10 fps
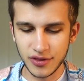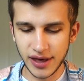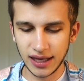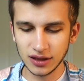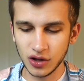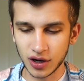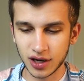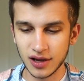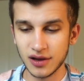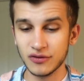They
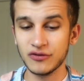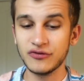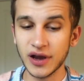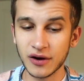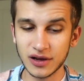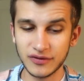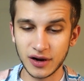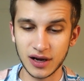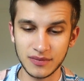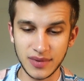look very,
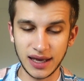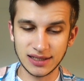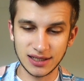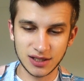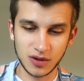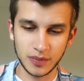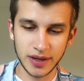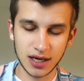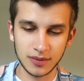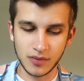very amazing. So I'll
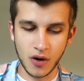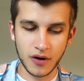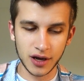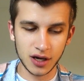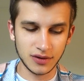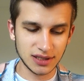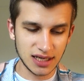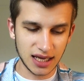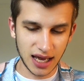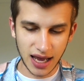pick up Mario and
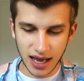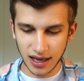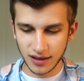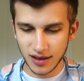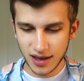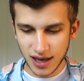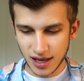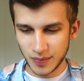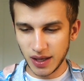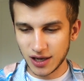DK
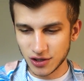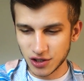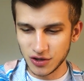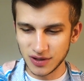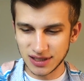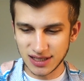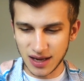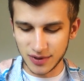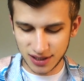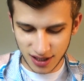and Pikachu and
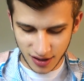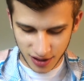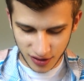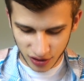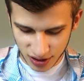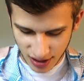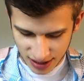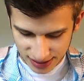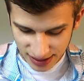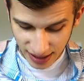Samus here, and you can just
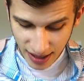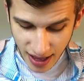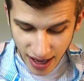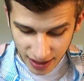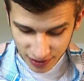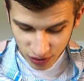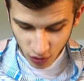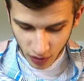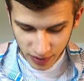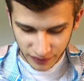kind of see an
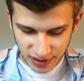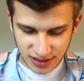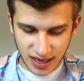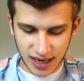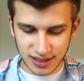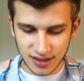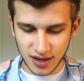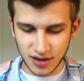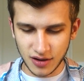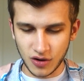assortment of these guys
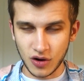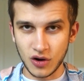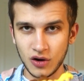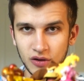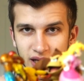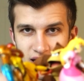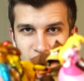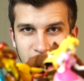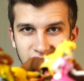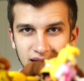all
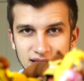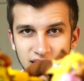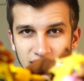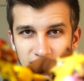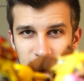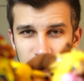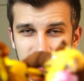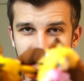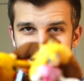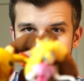in your hands. Like, it
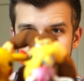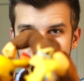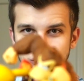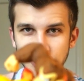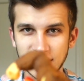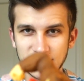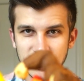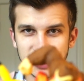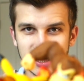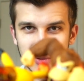looks kind of like you just hit the
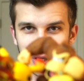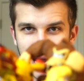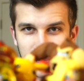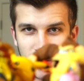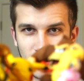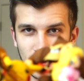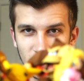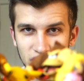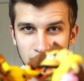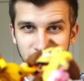Nintendo jackpot. All
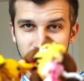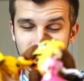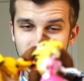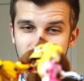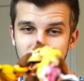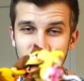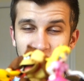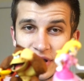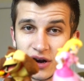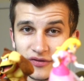of them here.
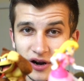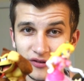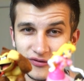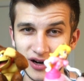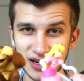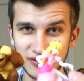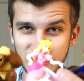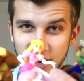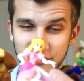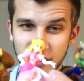Very, very fun.
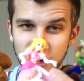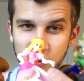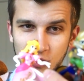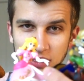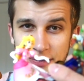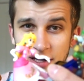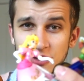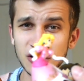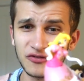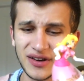Very, very cool. Let me know
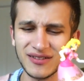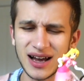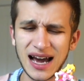your favorite.